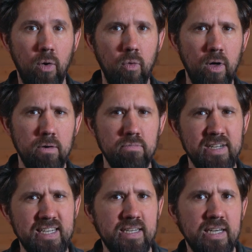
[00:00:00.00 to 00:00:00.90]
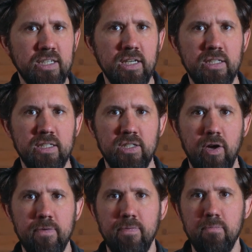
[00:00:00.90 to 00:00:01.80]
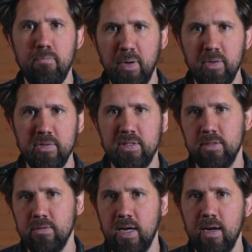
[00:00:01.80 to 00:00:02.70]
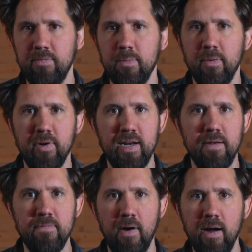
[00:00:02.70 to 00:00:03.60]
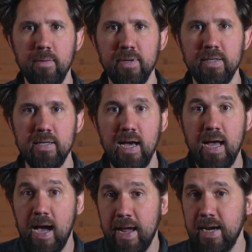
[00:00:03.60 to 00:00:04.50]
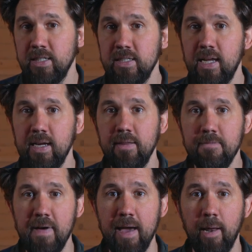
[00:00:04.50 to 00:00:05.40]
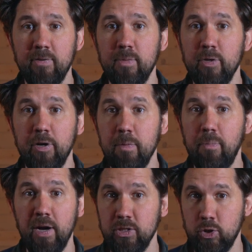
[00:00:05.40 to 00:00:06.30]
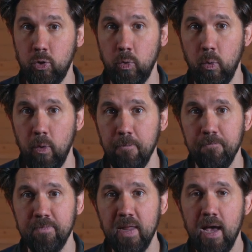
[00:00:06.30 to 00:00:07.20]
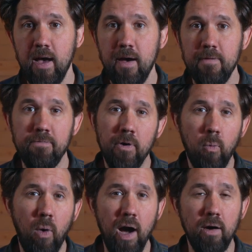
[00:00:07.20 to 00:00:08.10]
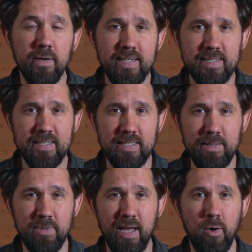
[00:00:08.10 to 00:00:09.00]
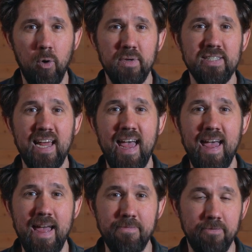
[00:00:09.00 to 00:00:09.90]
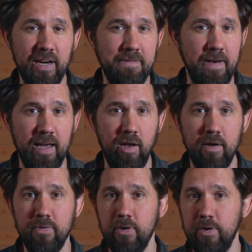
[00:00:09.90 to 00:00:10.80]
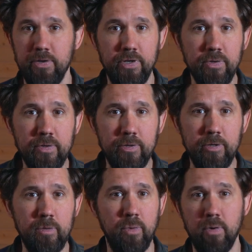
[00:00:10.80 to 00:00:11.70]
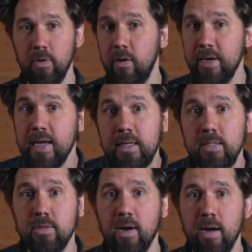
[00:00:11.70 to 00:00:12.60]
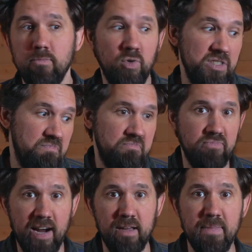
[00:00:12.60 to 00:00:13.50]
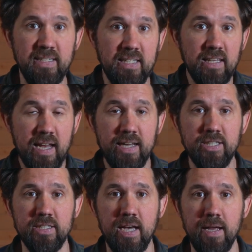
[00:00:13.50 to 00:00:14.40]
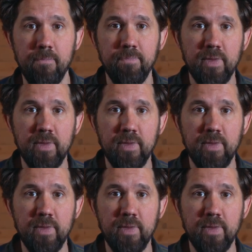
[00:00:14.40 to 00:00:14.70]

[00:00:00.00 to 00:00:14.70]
although initially designed for boats and kind of the marine environment, had actually taken the van life community by storm. For a while, it seemed like almost every van lifer on YouTube or on Instagram was recommending the Nature's Head.